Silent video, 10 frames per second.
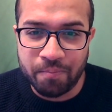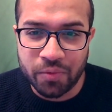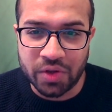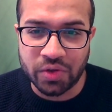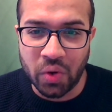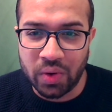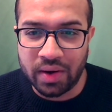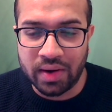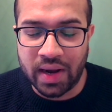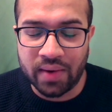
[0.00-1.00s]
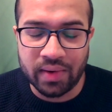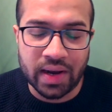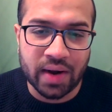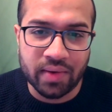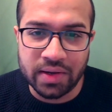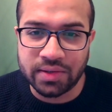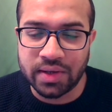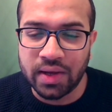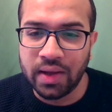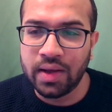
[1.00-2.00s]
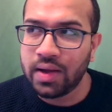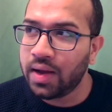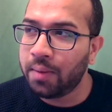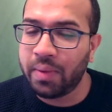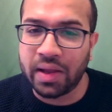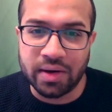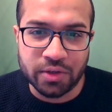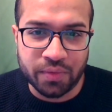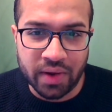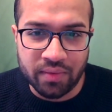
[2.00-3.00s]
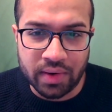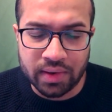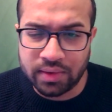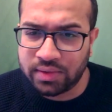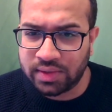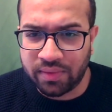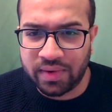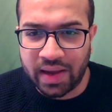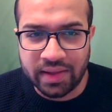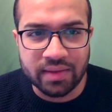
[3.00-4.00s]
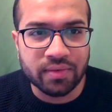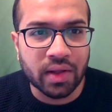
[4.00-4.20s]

Just go learn Laravel. Laravel is a beginner's framework, stuff like this.